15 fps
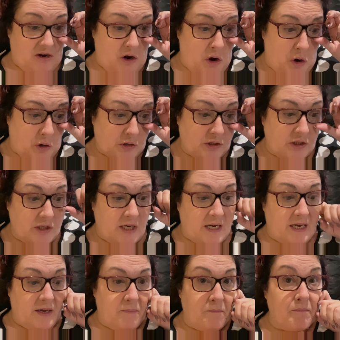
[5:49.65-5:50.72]
on
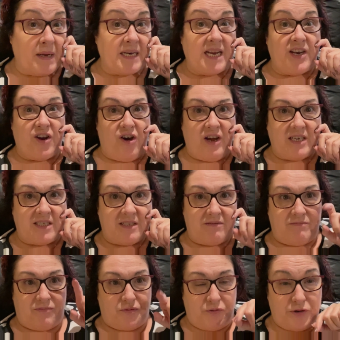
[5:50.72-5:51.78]
Monday night
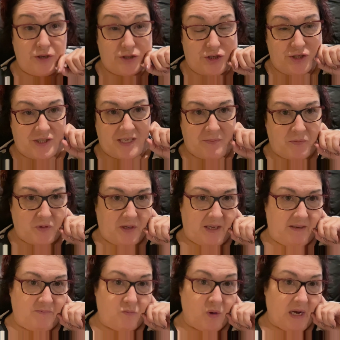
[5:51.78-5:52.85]
through to Tuesday
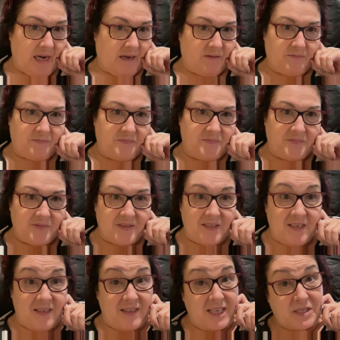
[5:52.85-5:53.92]
morning. Wow,
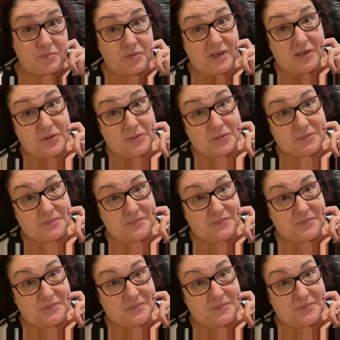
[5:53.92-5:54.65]
that's pretty cool.